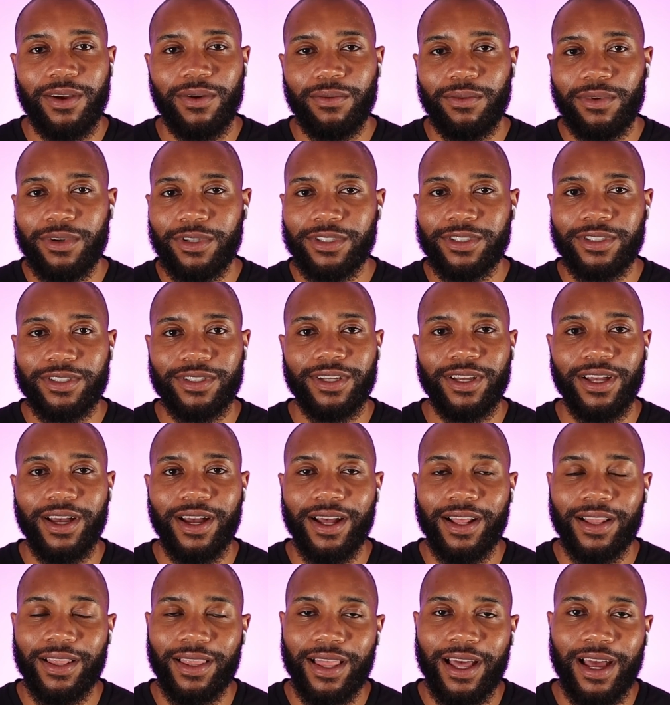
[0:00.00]
which
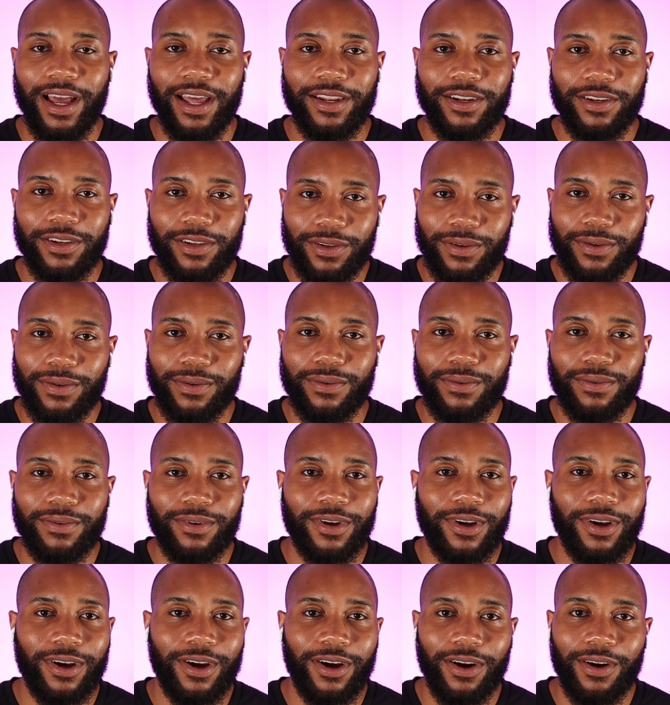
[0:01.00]
a lot do
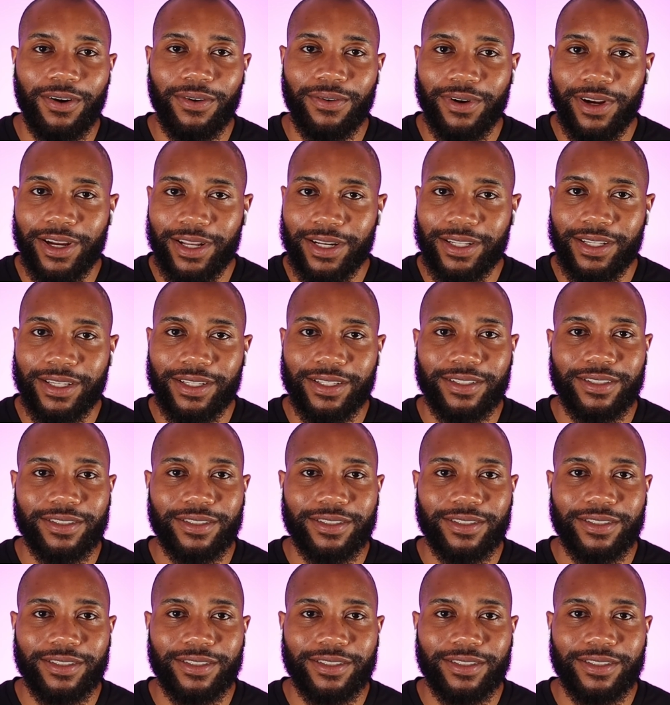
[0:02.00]
already.